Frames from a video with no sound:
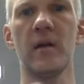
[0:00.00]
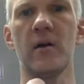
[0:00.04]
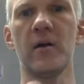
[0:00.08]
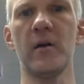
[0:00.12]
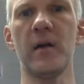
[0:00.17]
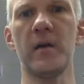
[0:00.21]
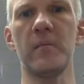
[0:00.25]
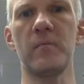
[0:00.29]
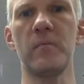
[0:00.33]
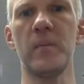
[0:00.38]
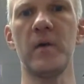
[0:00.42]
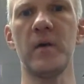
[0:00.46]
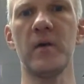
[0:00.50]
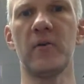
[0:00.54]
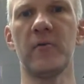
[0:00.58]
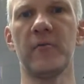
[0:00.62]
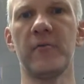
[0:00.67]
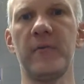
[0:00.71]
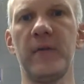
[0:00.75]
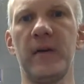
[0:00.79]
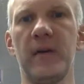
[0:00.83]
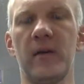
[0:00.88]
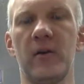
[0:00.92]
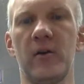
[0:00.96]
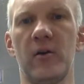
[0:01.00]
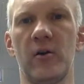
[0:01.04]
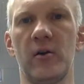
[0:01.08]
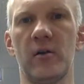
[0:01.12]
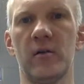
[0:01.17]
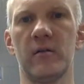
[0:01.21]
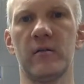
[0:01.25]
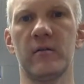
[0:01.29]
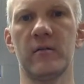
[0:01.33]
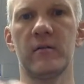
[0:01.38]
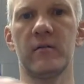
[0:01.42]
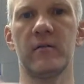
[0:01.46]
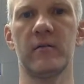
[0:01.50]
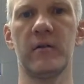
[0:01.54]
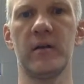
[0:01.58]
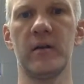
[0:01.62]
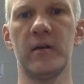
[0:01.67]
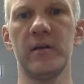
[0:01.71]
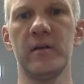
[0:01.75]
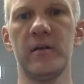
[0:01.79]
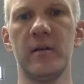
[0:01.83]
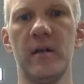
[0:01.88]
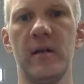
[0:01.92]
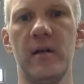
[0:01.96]
Okay, middle finger.
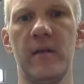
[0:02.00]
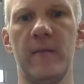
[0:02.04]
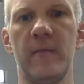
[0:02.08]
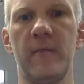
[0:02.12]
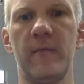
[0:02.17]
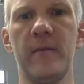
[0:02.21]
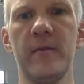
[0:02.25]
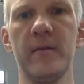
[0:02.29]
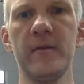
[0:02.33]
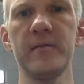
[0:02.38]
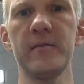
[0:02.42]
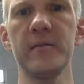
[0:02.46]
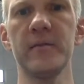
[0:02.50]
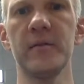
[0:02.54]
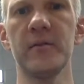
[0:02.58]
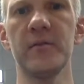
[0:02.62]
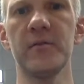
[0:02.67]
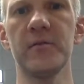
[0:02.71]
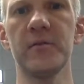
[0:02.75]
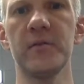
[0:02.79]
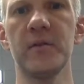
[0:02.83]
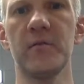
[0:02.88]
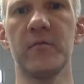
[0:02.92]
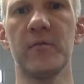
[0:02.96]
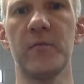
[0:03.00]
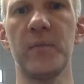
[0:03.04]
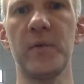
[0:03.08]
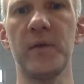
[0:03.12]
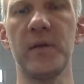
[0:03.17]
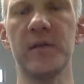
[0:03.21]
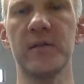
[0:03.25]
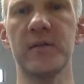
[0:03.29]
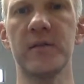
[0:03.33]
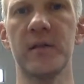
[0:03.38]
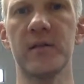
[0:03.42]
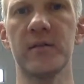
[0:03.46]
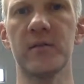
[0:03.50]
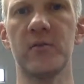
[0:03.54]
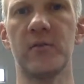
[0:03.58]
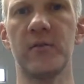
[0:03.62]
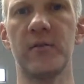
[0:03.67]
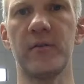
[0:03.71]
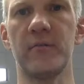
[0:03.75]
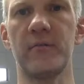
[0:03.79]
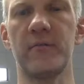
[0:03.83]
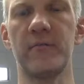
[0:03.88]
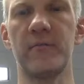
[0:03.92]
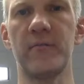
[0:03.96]
Okay, this little silver piece, that's
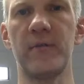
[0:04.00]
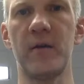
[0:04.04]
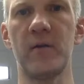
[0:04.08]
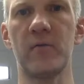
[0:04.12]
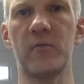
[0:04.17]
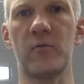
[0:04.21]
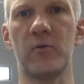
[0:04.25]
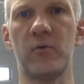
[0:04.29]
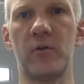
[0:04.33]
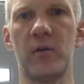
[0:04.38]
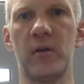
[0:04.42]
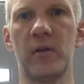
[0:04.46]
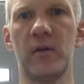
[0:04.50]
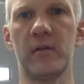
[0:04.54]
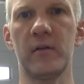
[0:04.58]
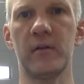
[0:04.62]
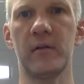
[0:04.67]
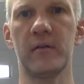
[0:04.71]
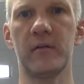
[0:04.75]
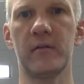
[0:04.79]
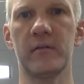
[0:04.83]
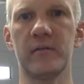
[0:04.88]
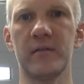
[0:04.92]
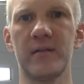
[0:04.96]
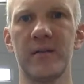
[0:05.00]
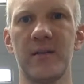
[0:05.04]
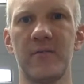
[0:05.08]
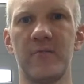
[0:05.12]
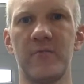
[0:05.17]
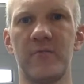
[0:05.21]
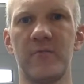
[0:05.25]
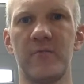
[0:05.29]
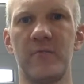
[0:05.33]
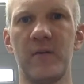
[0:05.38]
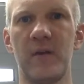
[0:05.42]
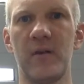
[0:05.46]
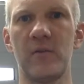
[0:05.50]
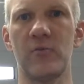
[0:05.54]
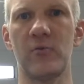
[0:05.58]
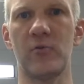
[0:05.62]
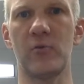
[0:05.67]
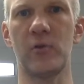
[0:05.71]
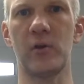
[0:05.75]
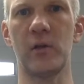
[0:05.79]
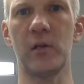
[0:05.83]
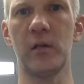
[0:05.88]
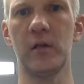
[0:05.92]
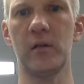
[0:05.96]
called the ferrule. Say
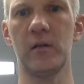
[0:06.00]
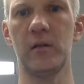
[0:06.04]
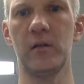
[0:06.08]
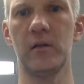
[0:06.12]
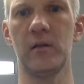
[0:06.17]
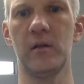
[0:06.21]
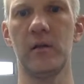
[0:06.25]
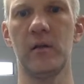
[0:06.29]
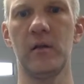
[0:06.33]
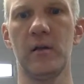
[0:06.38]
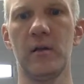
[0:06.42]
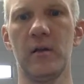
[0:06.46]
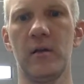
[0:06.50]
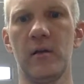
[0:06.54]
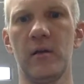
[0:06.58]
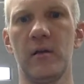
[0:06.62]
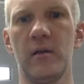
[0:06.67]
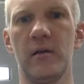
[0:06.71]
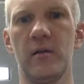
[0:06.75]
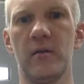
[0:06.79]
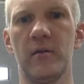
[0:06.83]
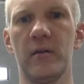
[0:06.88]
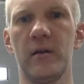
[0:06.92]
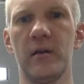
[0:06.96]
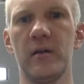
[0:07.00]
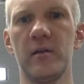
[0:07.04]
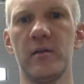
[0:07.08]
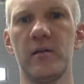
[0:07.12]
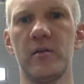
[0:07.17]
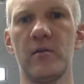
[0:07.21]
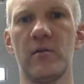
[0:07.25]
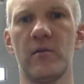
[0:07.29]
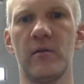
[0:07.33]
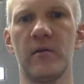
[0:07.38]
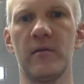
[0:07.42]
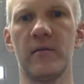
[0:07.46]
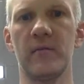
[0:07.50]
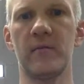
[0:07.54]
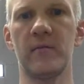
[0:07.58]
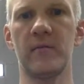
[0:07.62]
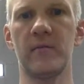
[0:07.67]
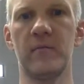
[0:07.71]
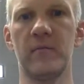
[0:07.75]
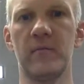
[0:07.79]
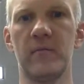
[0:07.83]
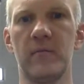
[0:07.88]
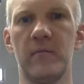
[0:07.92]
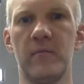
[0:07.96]
ferrule. Okay, your
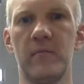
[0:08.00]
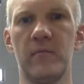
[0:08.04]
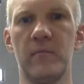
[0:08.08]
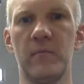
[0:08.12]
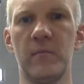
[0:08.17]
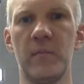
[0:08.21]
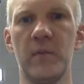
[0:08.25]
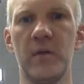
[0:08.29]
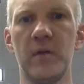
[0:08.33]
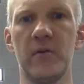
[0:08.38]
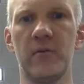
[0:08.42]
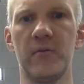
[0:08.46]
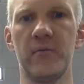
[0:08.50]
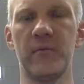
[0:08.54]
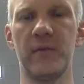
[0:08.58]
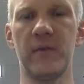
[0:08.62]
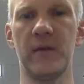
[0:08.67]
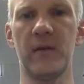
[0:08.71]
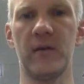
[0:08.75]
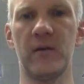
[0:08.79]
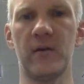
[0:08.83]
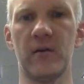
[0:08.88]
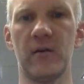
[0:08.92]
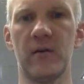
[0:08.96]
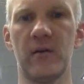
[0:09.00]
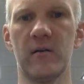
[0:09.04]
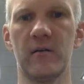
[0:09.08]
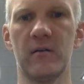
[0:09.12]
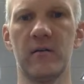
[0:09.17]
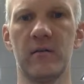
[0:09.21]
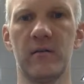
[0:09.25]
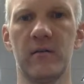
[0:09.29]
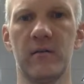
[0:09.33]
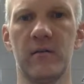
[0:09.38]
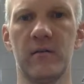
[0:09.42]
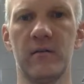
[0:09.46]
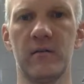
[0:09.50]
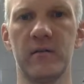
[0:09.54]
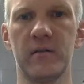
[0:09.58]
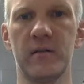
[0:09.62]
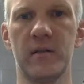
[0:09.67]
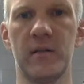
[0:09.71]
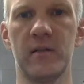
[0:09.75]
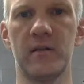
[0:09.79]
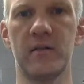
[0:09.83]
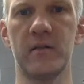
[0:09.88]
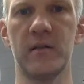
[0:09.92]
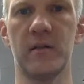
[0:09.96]
middle finger,
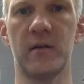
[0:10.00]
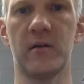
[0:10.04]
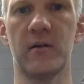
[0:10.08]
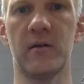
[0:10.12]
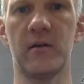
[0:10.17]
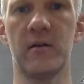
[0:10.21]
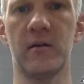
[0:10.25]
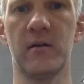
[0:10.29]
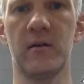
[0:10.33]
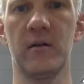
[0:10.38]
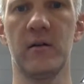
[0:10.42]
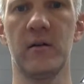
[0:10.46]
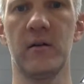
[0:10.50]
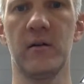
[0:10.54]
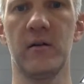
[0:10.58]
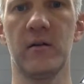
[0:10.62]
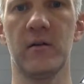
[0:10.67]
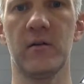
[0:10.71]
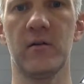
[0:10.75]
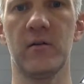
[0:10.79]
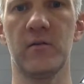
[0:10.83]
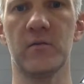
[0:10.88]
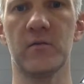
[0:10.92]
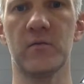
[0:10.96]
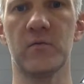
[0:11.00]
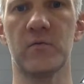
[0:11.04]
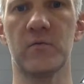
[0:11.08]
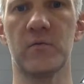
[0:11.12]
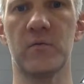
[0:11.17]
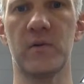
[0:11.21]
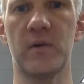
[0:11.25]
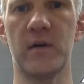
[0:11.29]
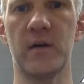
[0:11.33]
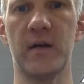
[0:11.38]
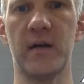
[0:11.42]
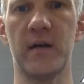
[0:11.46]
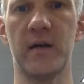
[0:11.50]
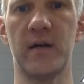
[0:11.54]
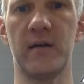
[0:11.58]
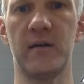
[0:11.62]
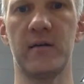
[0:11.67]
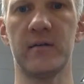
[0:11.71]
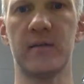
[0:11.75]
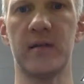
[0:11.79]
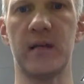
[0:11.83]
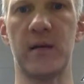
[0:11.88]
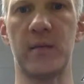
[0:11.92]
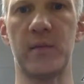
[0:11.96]
see the sticker, goes right
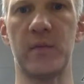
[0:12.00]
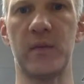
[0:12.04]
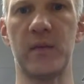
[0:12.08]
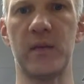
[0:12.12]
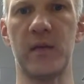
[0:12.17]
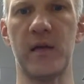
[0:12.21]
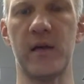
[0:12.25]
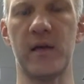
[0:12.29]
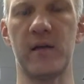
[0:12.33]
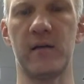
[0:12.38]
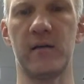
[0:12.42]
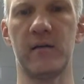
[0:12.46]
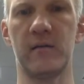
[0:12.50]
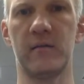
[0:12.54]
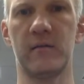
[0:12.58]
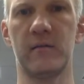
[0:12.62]
on top of that.